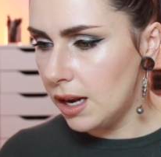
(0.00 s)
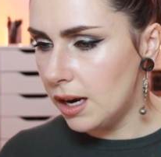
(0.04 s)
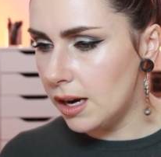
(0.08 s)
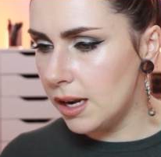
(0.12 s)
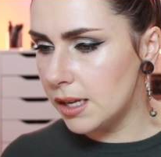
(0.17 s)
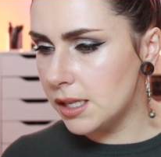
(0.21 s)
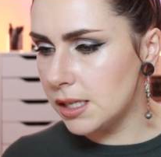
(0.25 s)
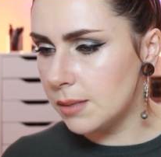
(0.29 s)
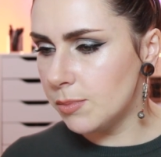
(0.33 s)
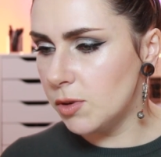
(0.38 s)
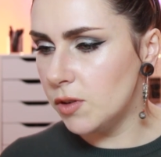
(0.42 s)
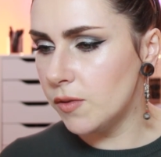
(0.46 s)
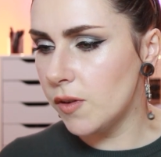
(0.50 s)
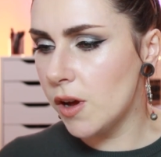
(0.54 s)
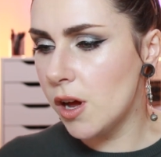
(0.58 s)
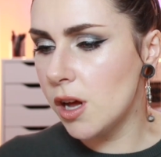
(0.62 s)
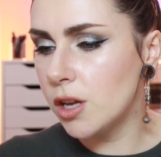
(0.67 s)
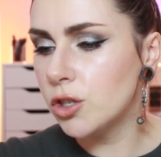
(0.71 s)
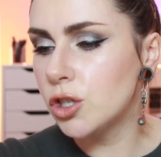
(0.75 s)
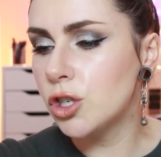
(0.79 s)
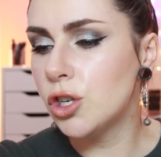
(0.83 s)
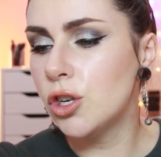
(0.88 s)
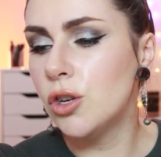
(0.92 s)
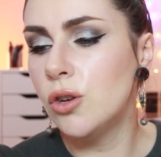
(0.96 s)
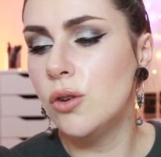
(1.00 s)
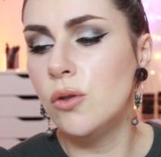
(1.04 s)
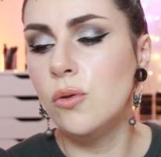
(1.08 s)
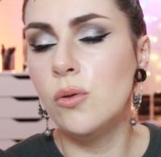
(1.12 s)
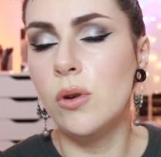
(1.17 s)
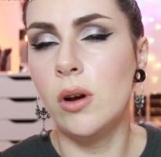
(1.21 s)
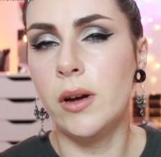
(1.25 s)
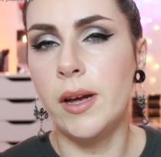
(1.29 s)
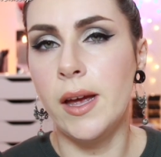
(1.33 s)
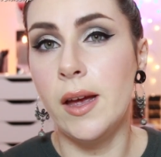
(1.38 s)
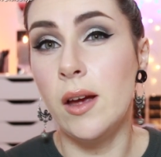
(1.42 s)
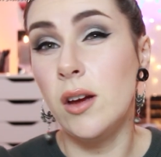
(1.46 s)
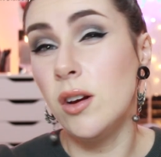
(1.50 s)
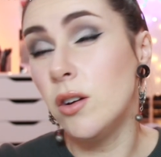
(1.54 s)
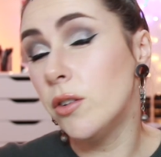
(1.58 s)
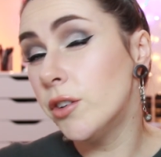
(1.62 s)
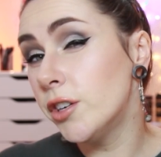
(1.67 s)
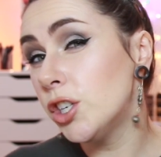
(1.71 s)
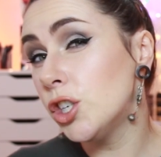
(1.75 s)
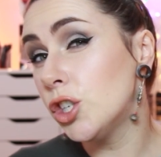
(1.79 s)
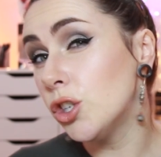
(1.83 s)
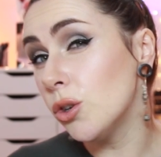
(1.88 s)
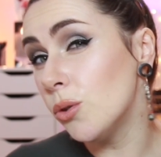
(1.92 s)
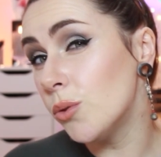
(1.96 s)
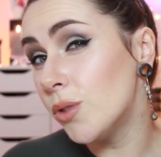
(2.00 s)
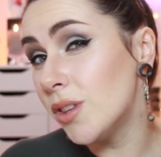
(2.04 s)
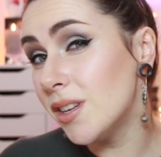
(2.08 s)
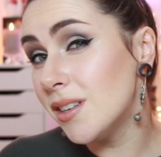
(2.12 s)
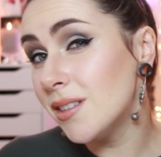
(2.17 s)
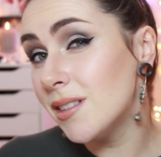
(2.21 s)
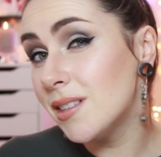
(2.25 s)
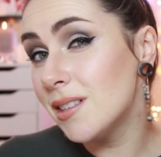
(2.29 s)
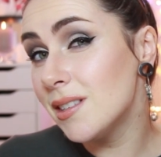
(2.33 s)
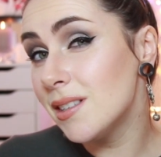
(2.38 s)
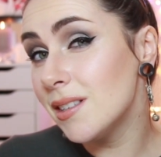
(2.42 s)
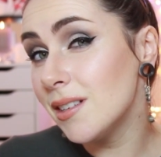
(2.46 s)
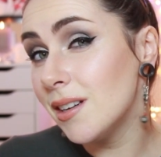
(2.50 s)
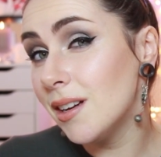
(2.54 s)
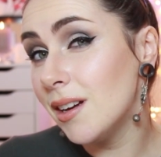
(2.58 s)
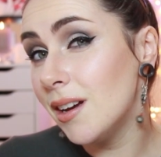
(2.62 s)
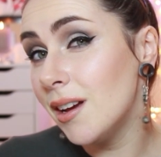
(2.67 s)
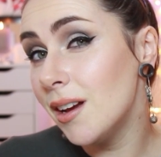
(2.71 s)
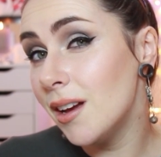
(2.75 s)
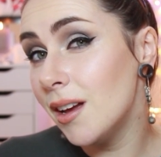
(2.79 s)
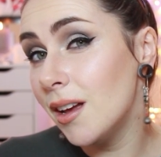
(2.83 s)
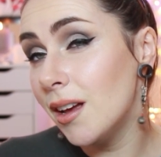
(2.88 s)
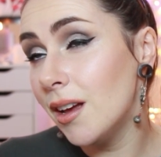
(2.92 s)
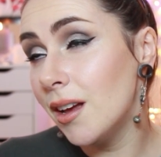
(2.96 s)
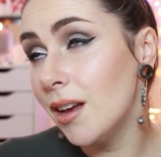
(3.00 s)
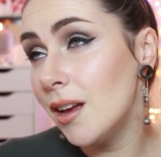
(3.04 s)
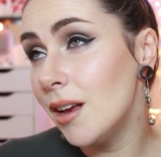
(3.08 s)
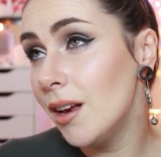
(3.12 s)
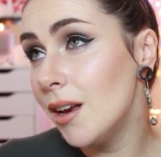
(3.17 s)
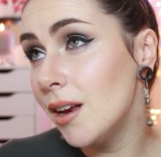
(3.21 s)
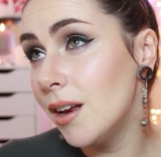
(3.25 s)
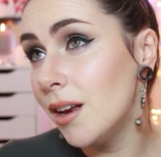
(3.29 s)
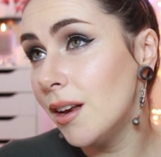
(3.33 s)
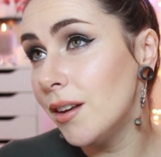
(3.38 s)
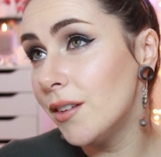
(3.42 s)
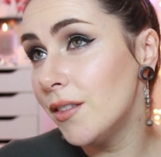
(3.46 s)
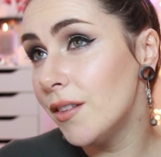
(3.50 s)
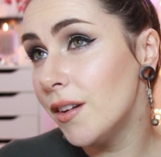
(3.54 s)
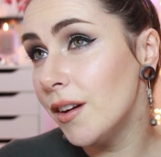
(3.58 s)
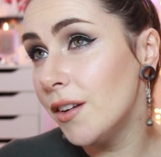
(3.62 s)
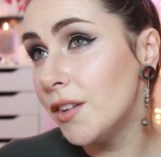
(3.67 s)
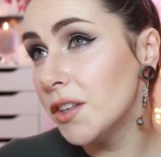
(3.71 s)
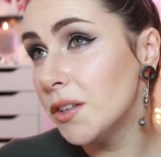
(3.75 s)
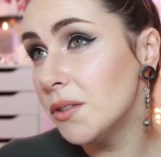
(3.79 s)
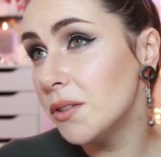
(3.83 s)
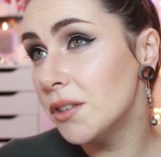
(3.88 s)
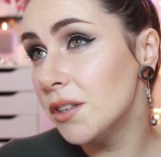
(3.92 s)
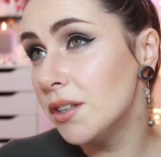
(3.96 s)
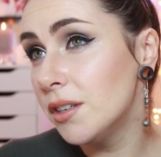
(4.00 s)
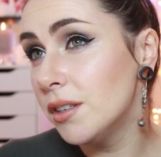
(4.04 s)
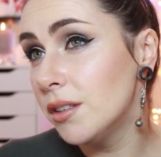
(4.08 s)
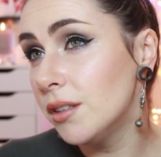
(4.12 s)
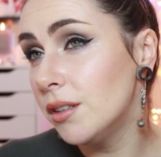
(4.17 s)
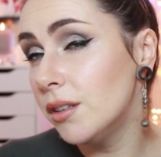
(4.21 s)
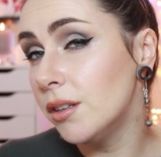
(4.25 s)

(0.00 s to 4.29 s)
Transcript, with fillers: Let's move on to, okay, I already showed this. Did I show it?